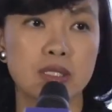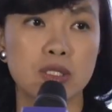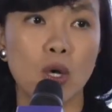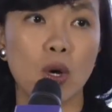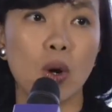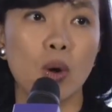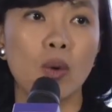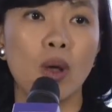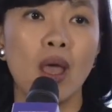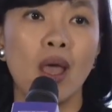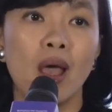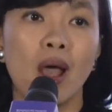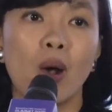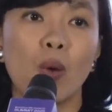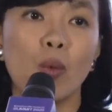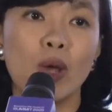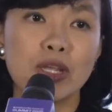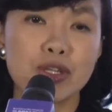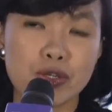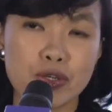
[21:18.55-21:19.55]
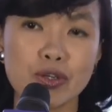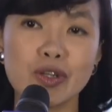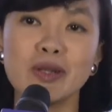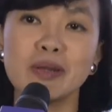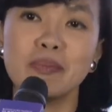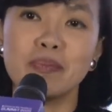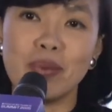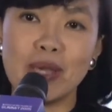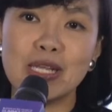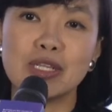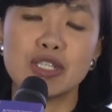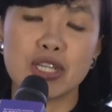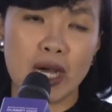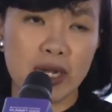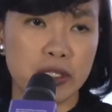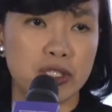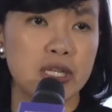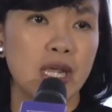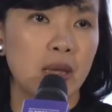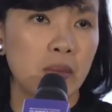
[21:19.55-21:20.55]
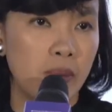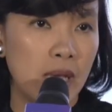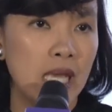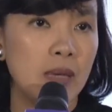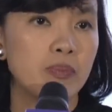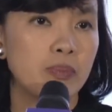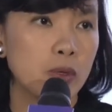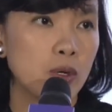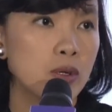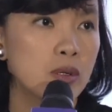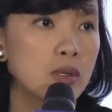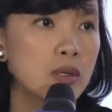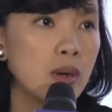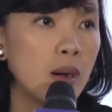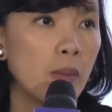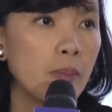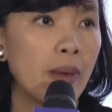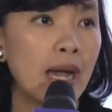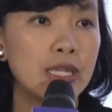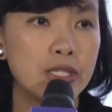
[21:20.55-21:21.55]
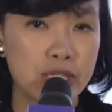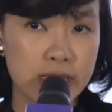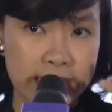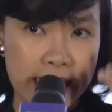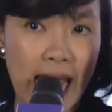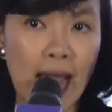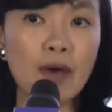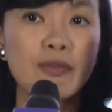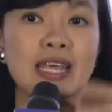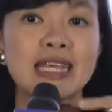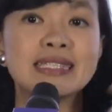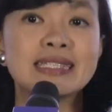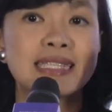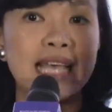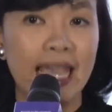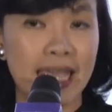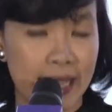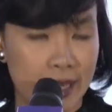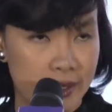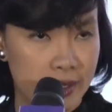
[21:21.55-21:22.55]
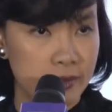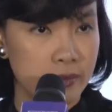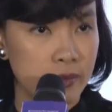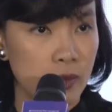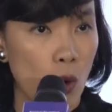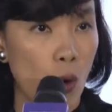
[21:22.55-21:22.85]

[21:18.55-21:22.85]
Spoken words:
So we shouldn't be judging people by just how they say it